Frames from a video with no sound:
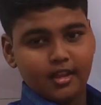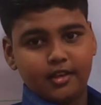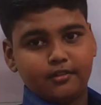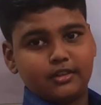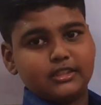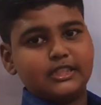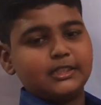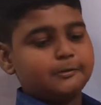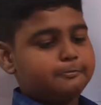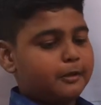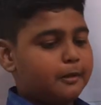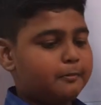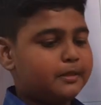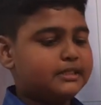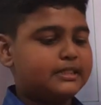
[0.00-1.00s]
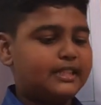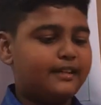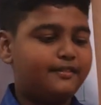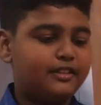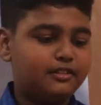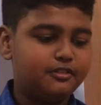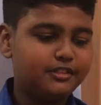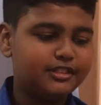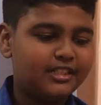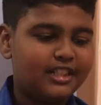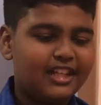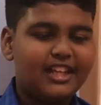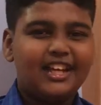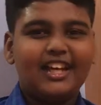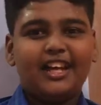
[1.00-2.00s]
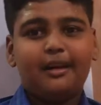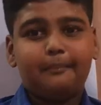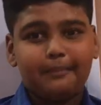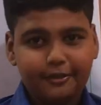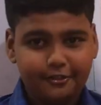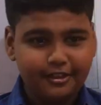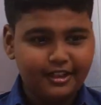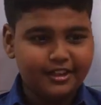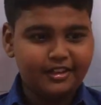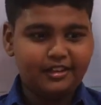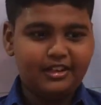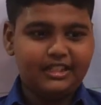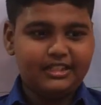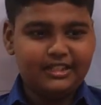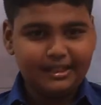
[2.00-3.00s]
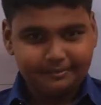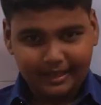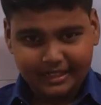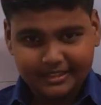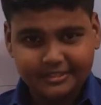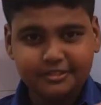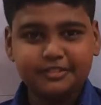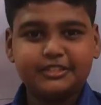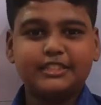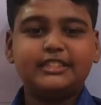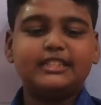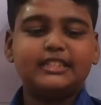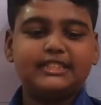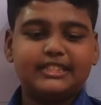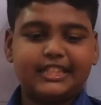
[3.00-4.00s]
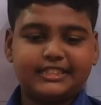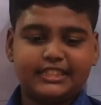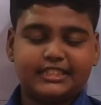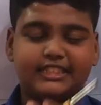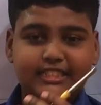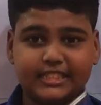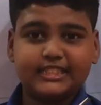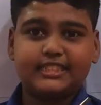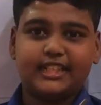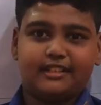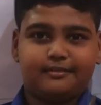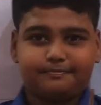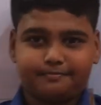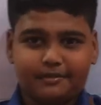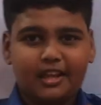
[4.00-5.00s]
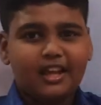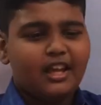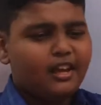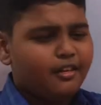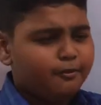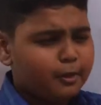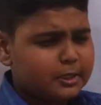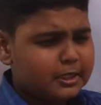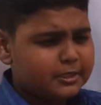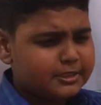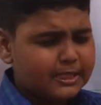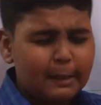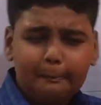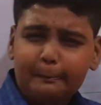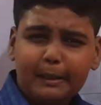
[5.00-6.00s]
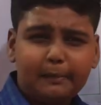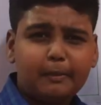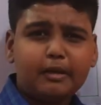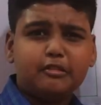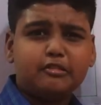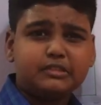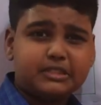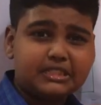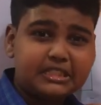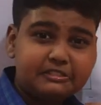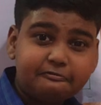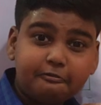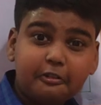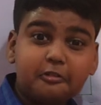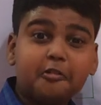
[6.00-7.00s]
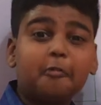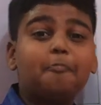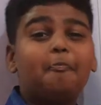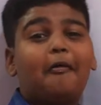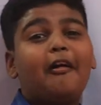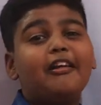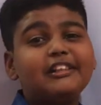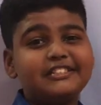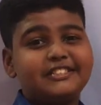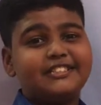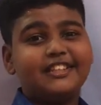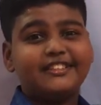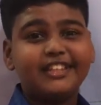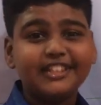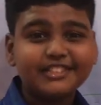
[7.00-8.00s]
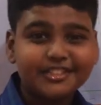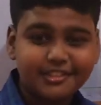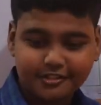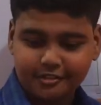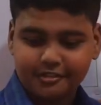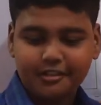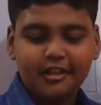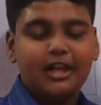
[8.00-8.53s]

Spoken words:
For this purpose they will use, but I am using this as a chisel. Some people use this to polish the things too.